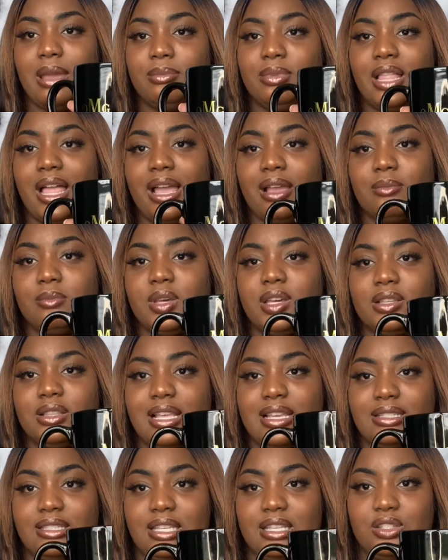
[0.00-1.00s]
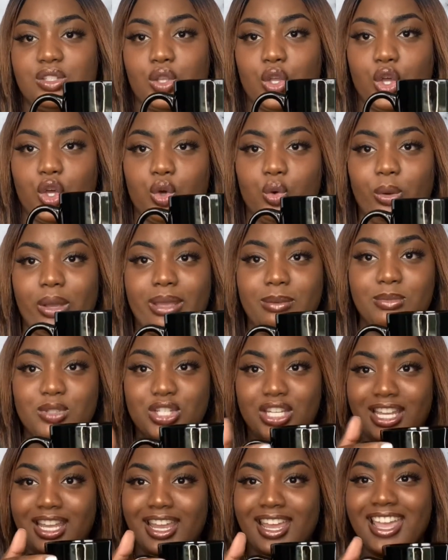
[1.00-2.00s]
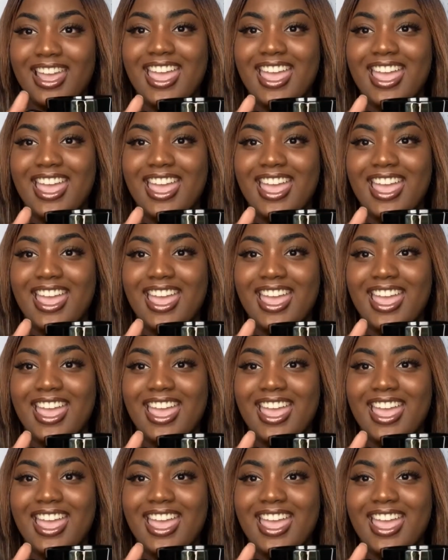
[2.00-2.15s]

black mug that says OMG,